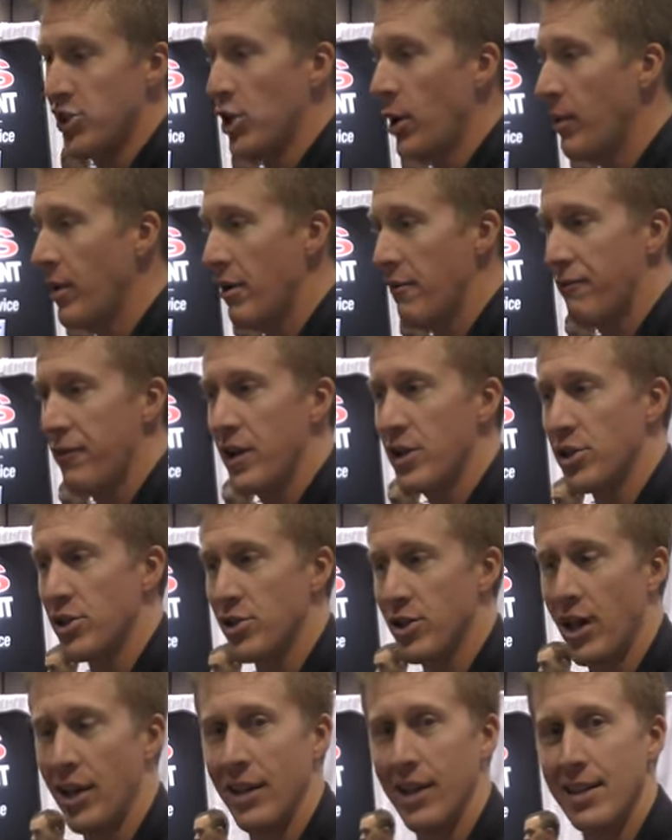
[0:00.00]
so many
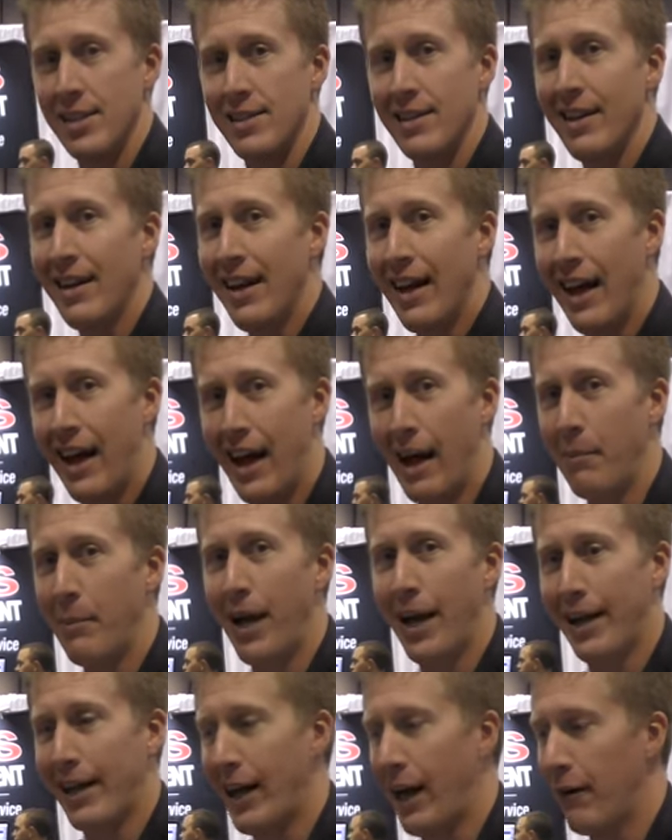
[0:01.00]
features on this. I'm
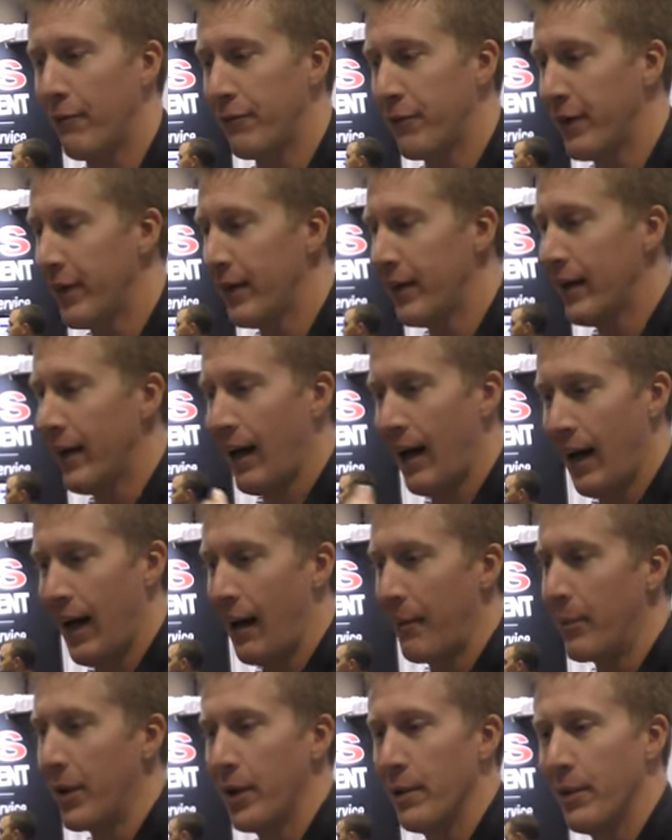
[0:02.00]
not confident
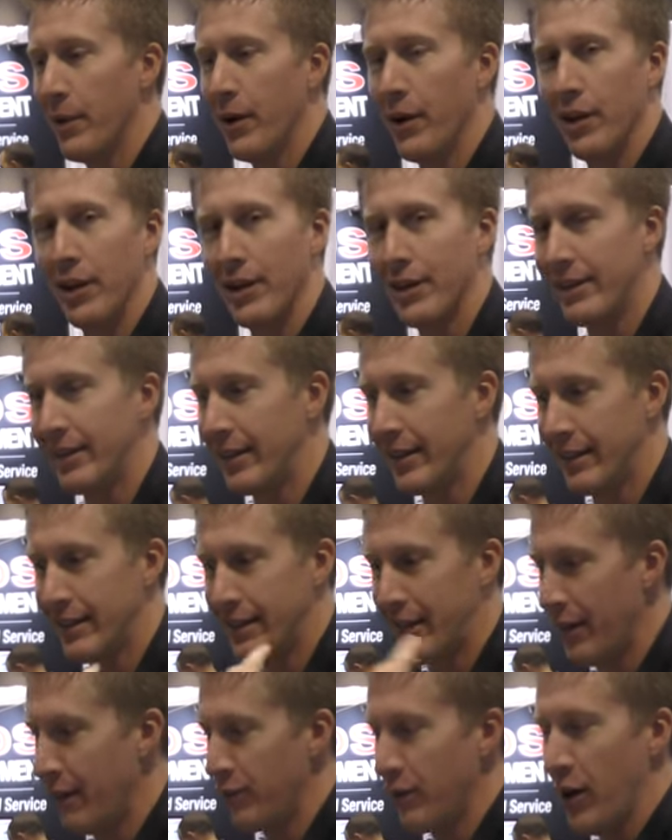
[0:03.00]
I'm going to be able
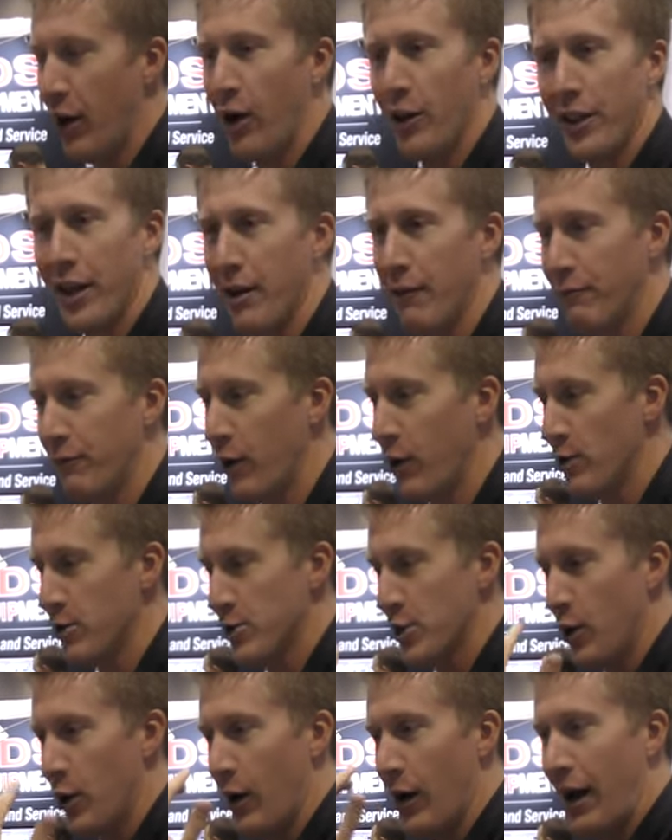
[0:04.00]
to give you all the info,
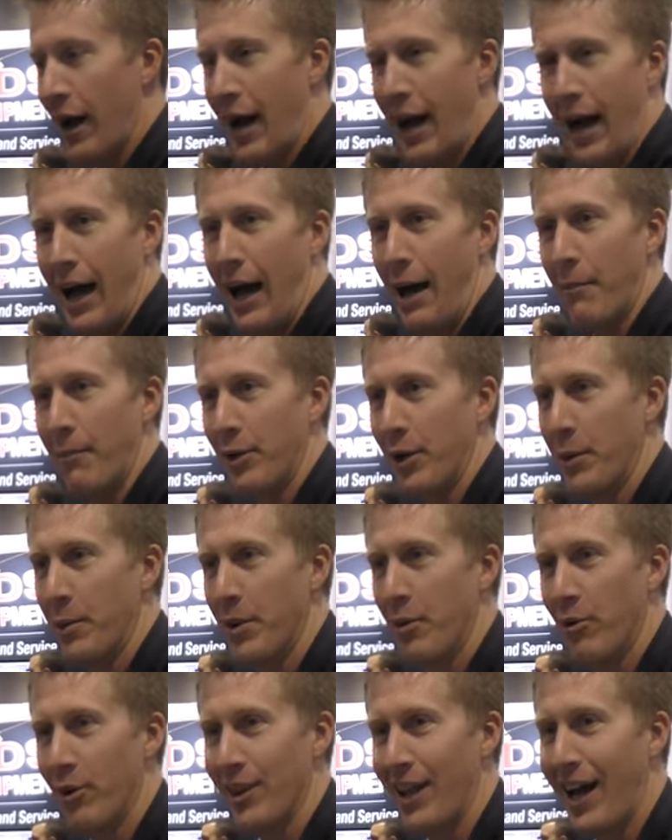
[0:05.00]
so I'm going to
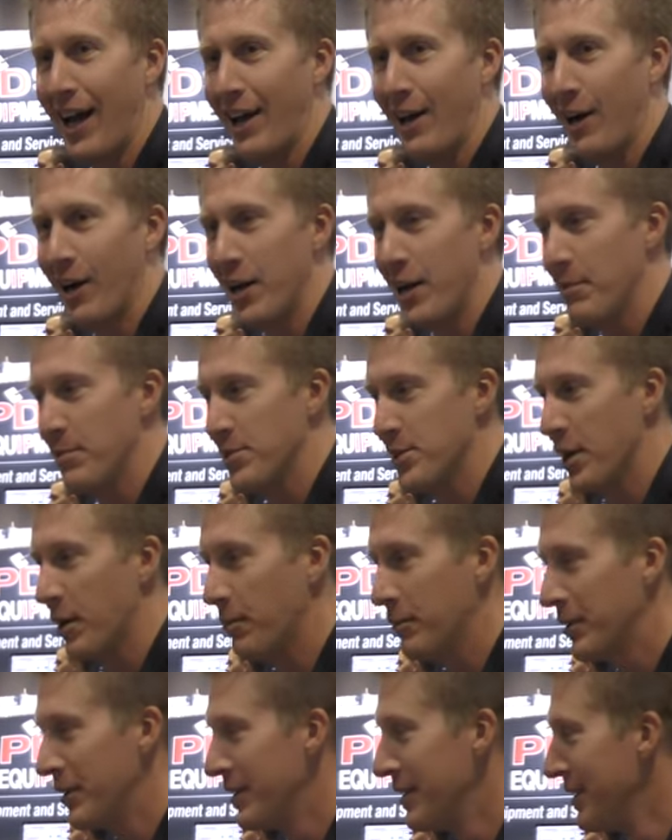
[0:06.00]
be relying on him some.